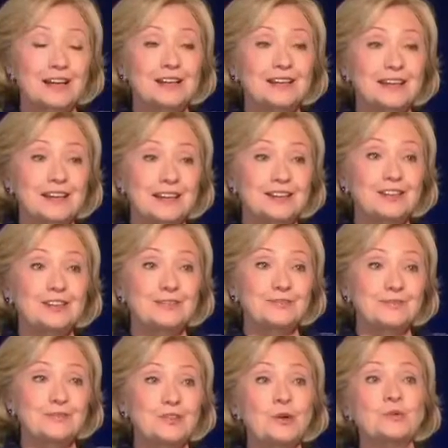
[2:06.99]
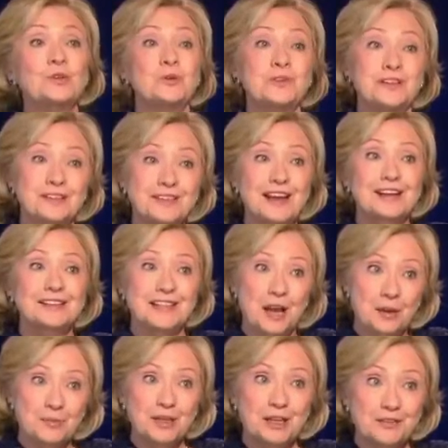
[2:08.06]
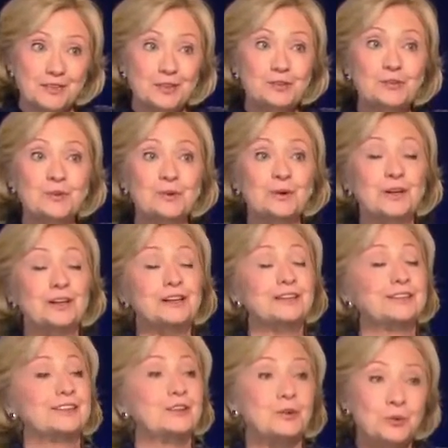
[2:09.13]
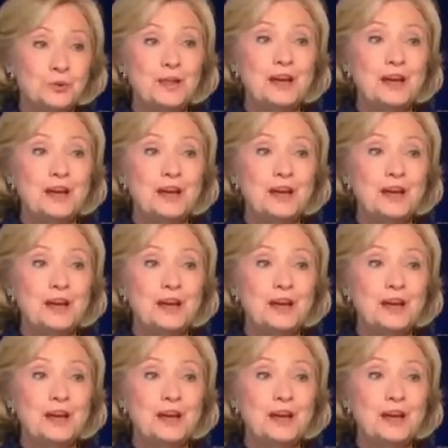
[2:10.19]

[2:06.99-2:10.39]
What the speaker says: I don't know the exact timing of it or who